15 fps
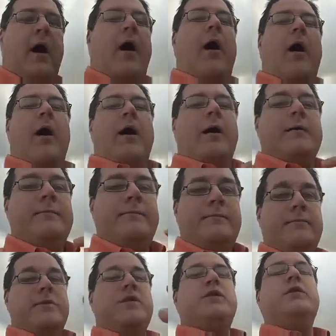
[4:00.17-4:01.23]
are
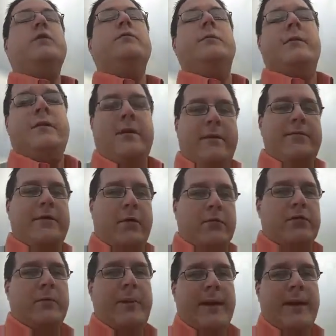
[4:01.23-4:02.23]
students of social